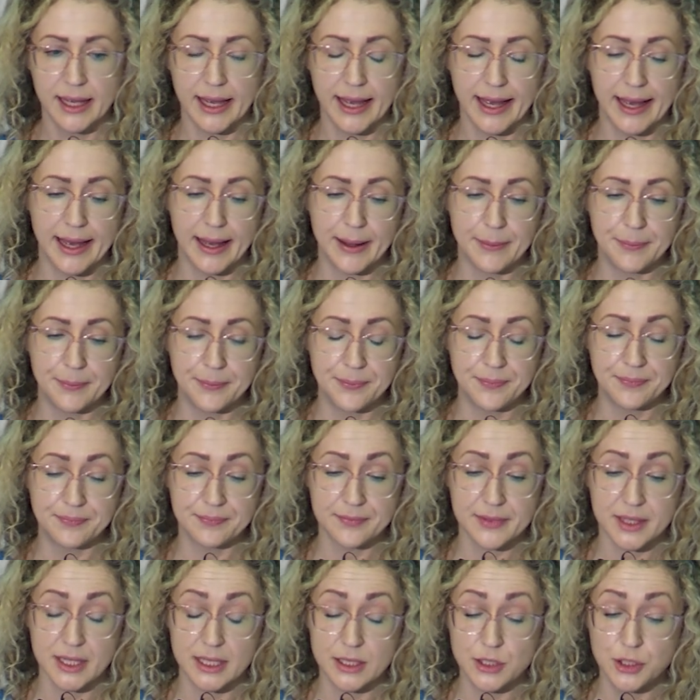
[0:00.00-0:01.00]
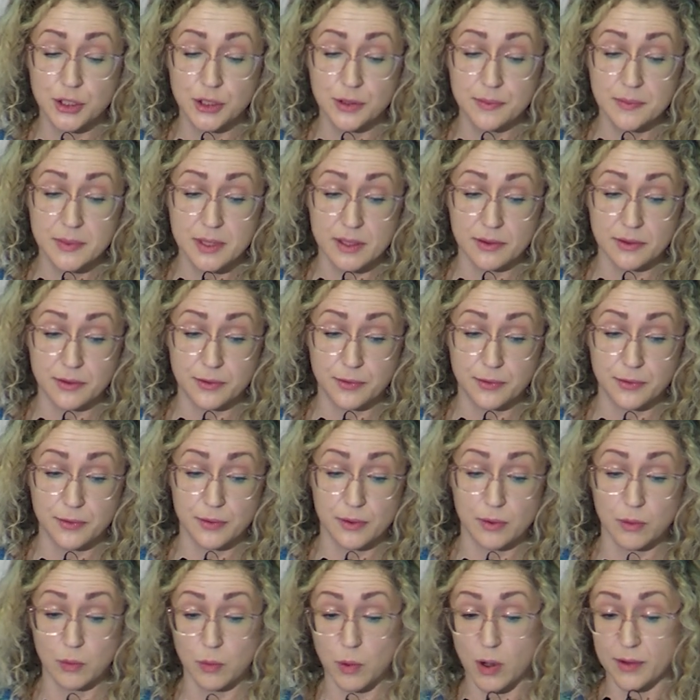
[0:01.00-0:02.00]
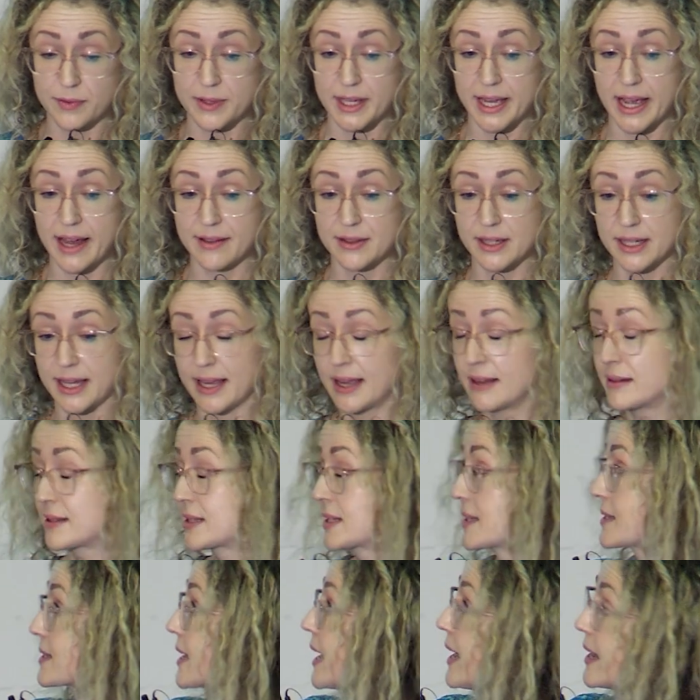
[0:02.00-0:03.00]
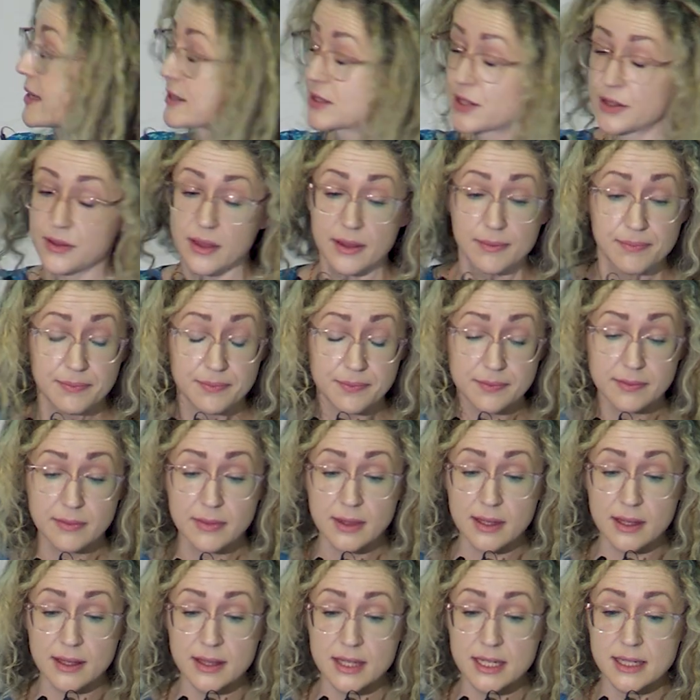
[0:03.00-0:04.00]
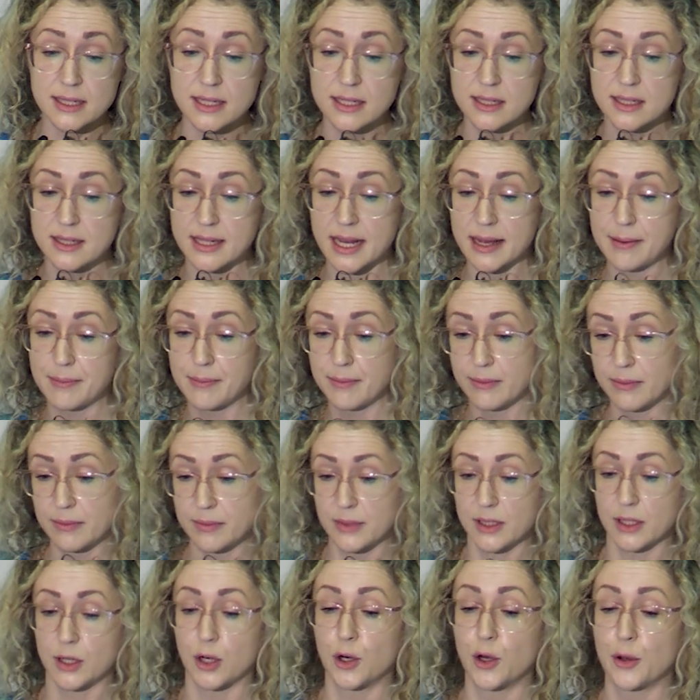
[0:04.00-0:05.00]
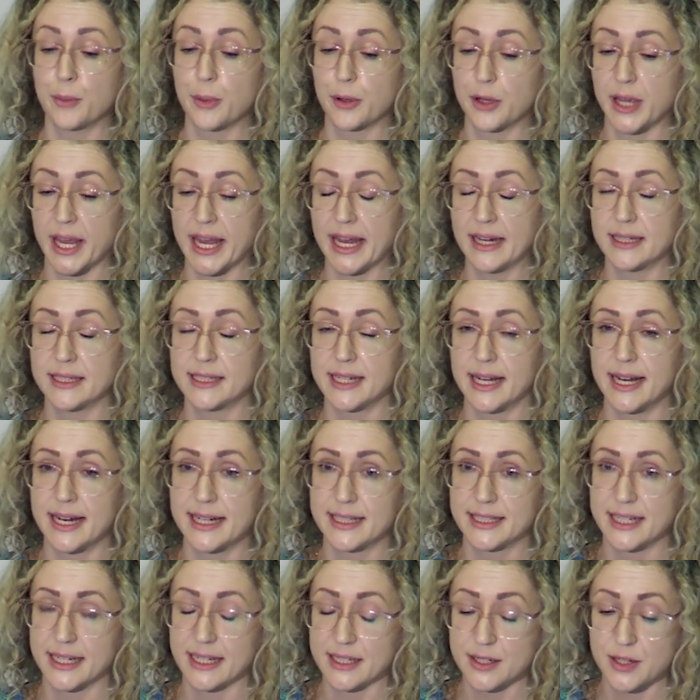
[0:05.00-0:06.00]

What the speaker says: In terms of what the other cancers are, so this is the Globocan data.